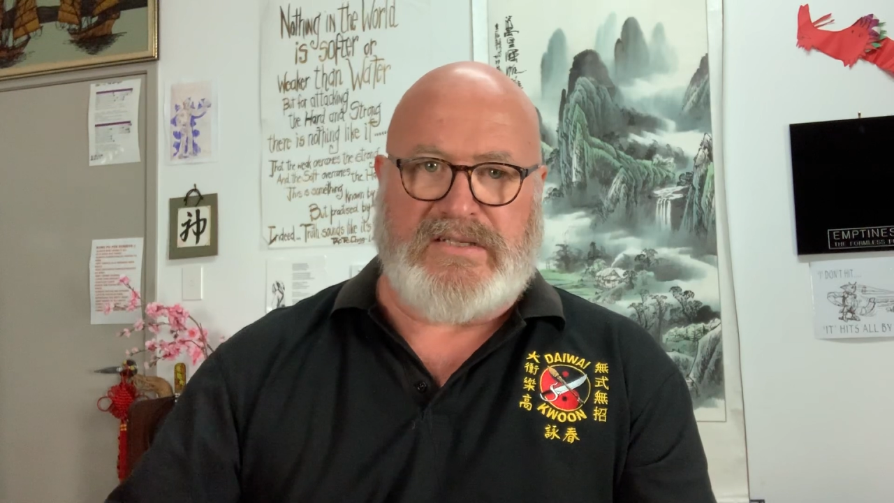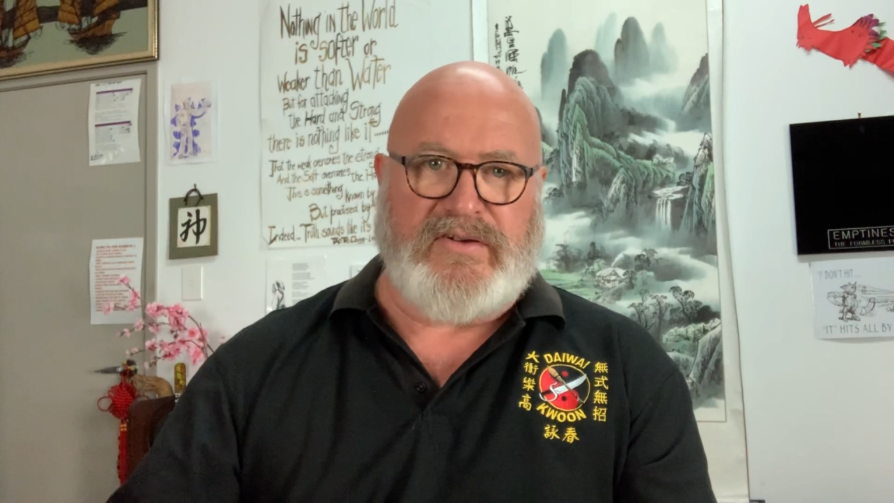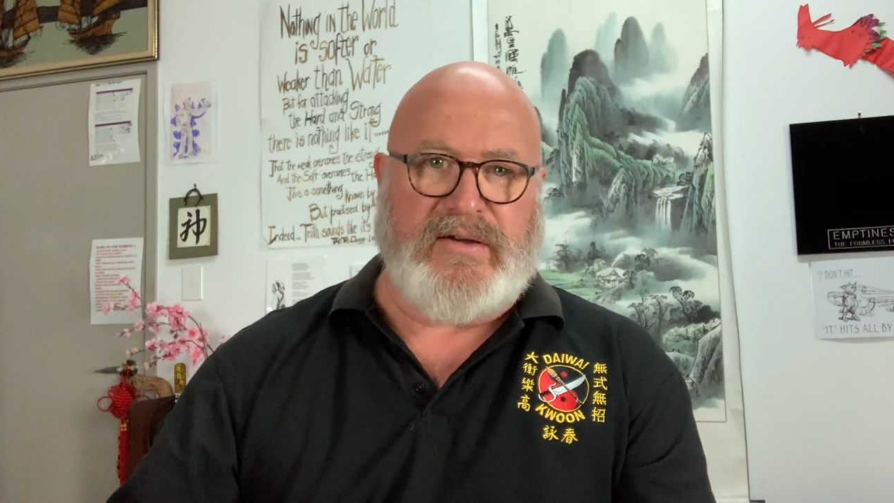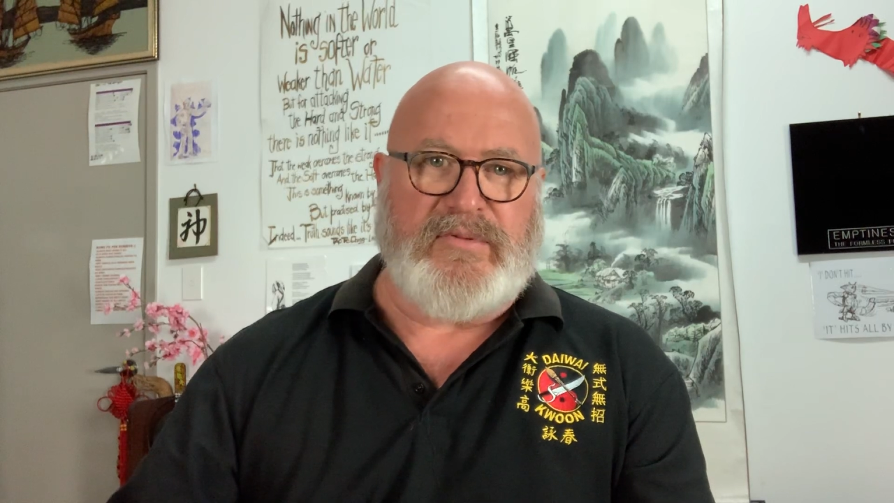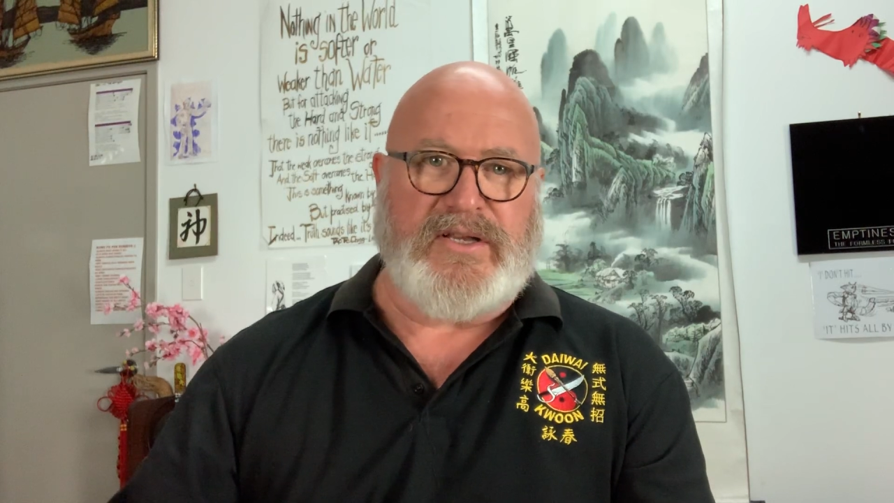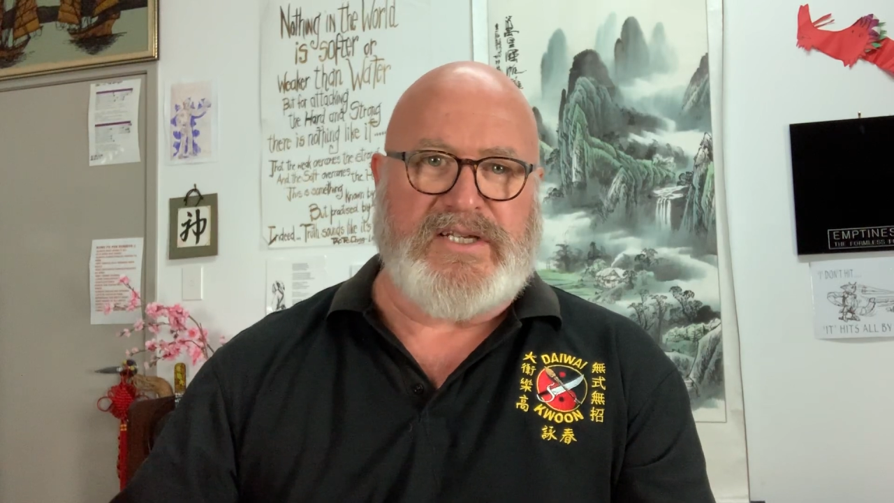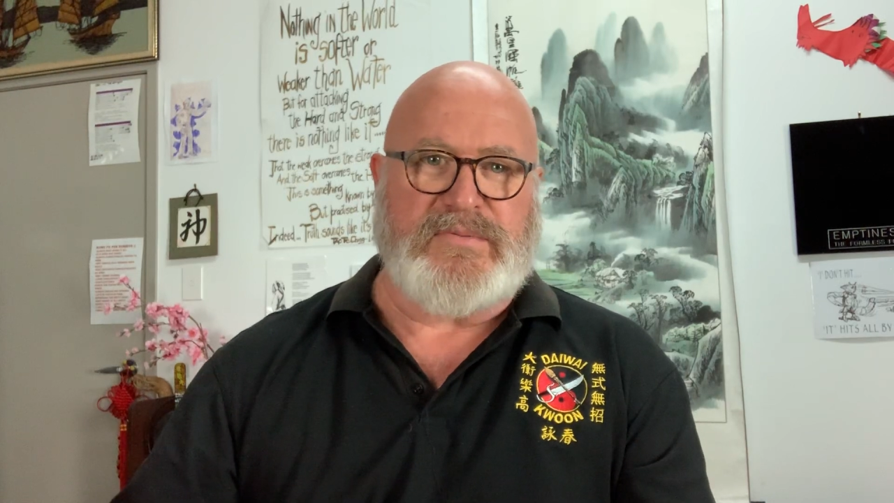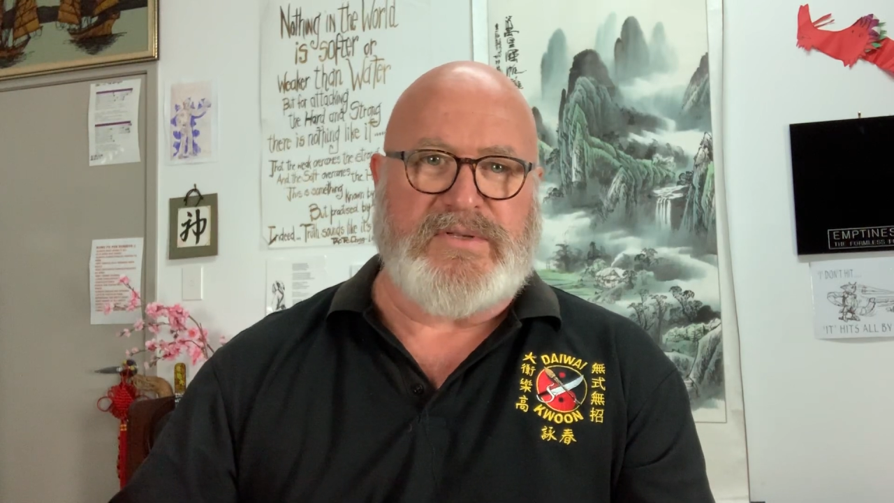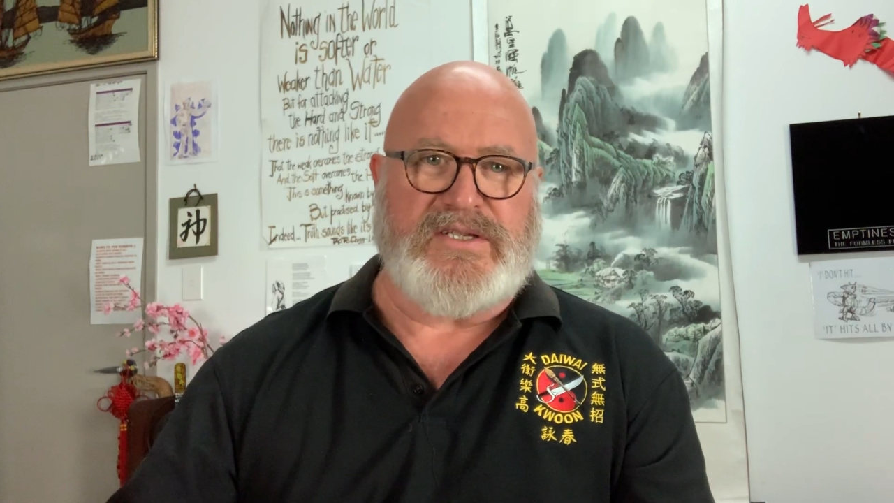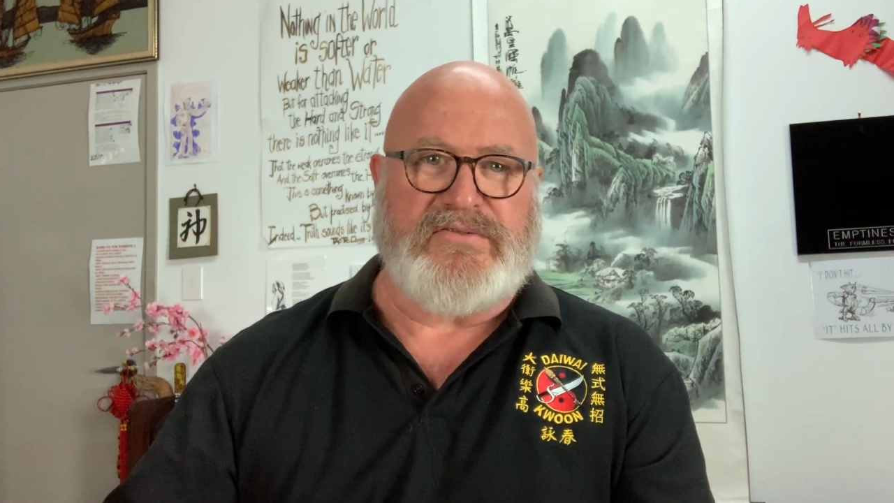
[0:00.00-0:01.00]
of our body
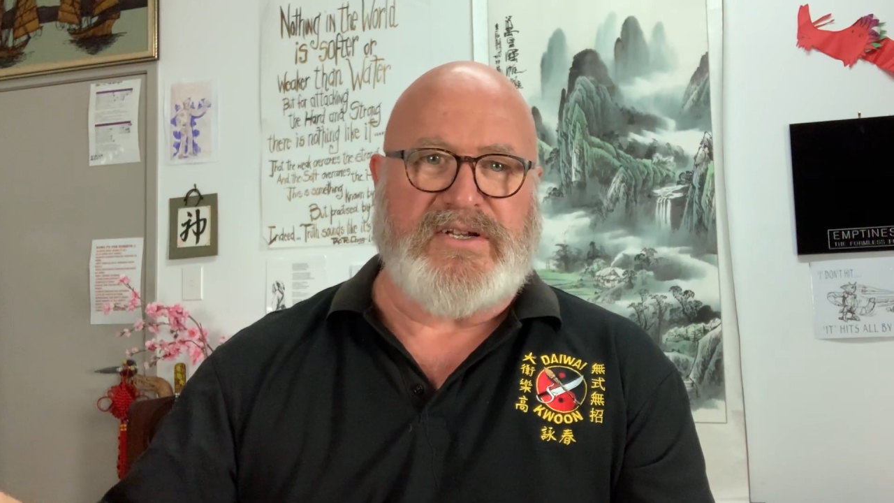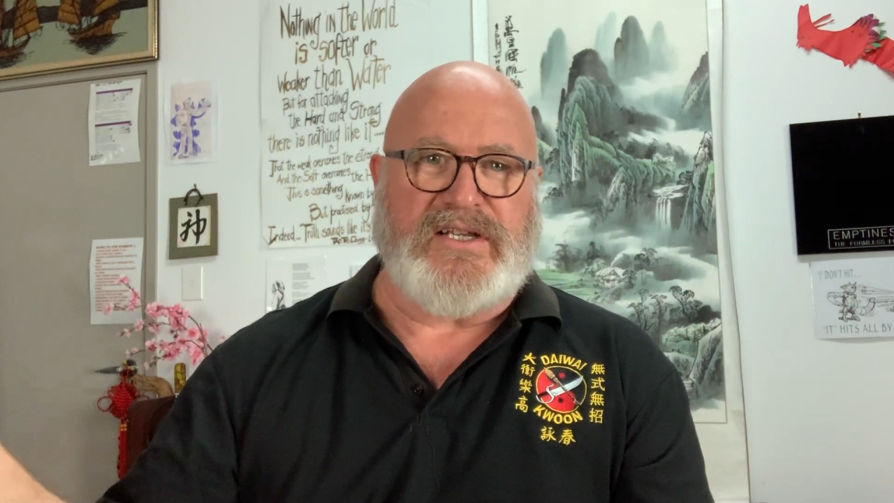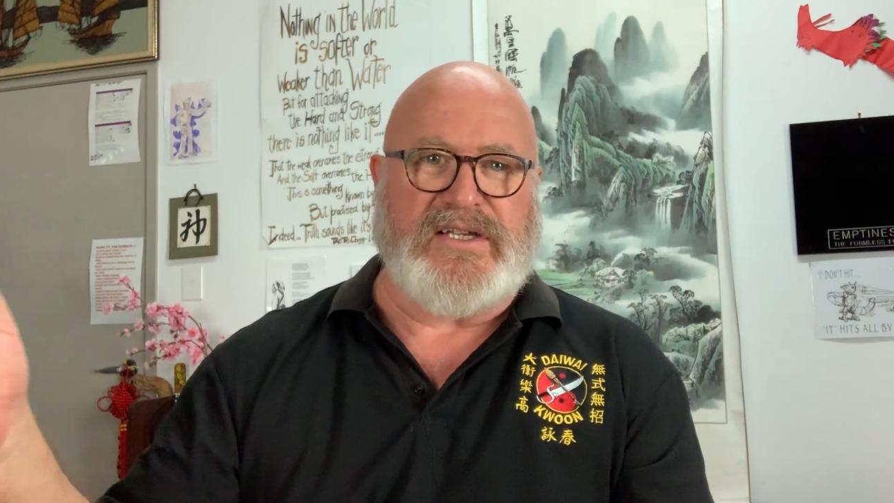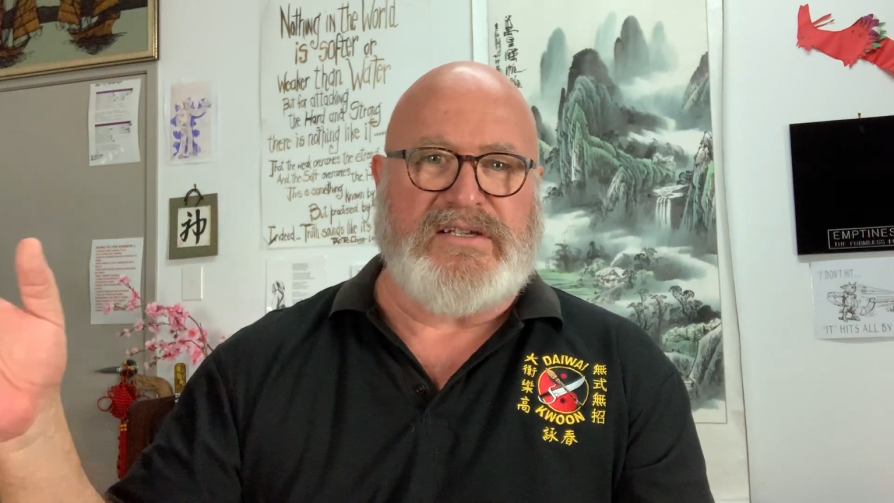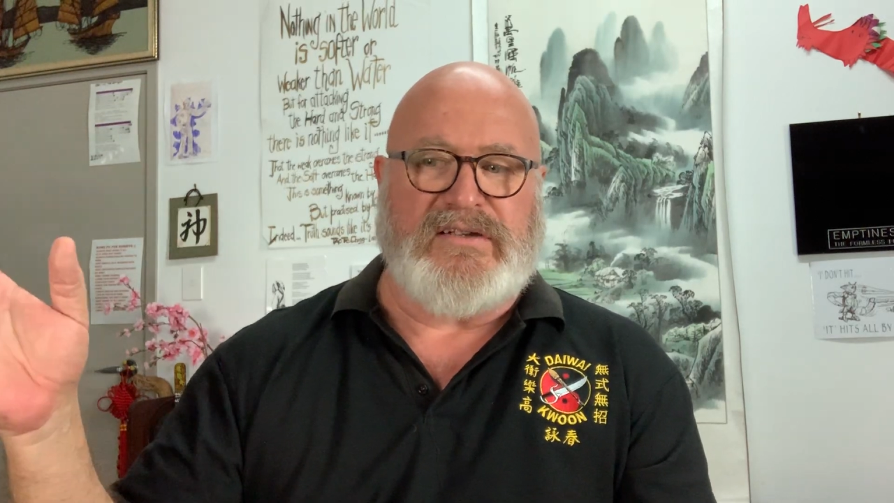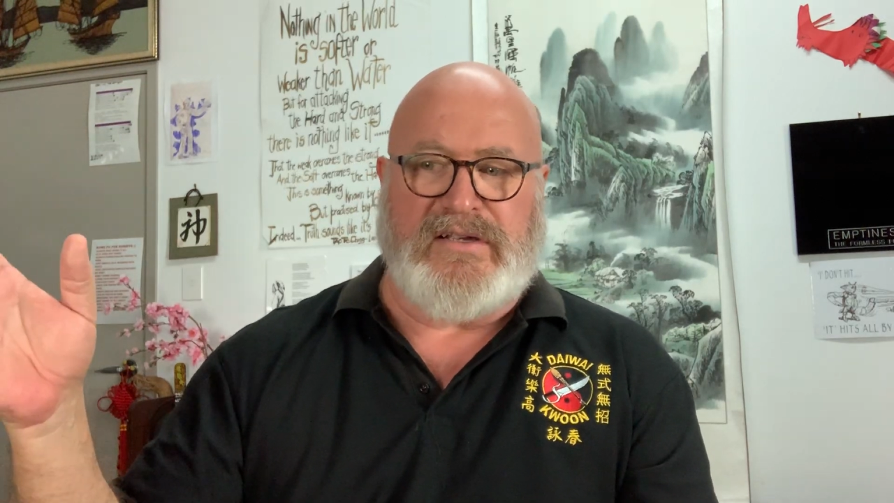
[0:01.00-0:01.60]
specifically